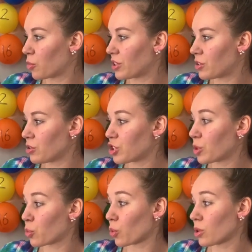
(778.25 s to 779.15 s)
We do
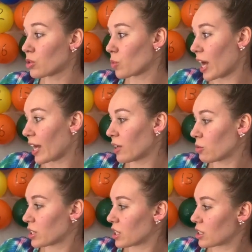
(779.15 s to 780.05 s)
ship worldwide,
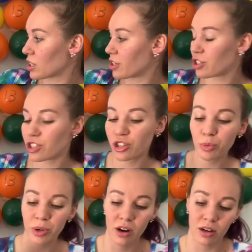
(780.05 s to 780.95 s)
which is
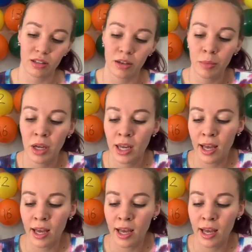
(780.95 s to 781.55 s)
super awesome.